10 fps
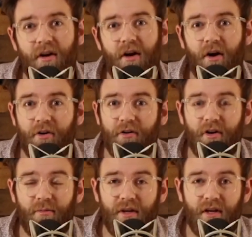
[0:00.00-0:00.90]
Are you going
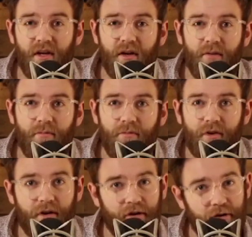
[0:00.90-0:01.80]
to be
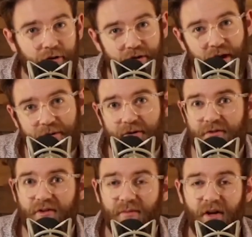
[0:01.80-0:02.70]
turning those
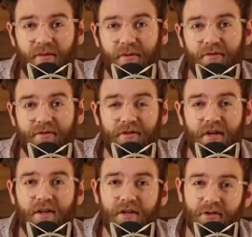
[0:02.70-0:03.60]
episodes into blog posts?
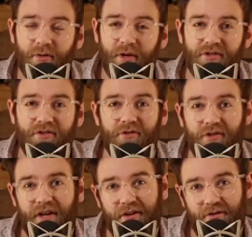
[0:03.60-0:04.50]
These are questions you
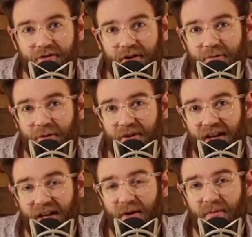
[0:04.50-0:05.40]
should ask yourself when
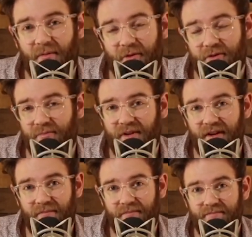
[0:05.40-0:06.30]
thinking about a promotion plan.
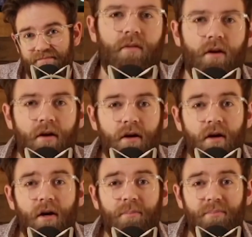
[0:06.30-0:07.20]

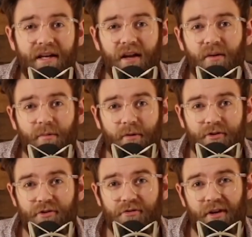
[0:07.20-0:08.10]
Planning out a
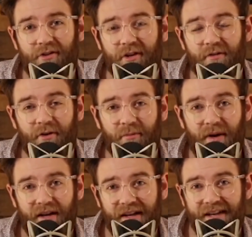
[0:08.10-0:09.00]
promotion strategy around your
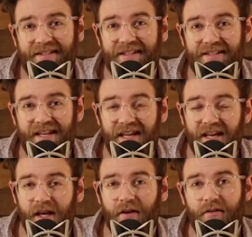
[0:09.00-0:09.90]
podcast is
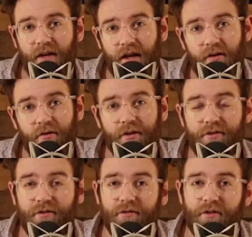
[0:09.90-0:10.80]
key to getting new
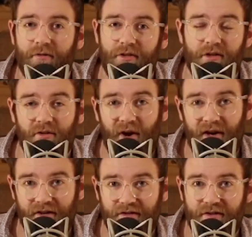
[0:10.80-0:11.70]
listeners and reaching new
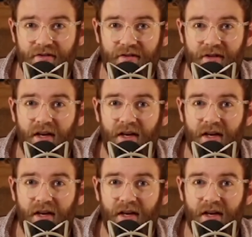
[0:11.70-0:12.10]
audiences.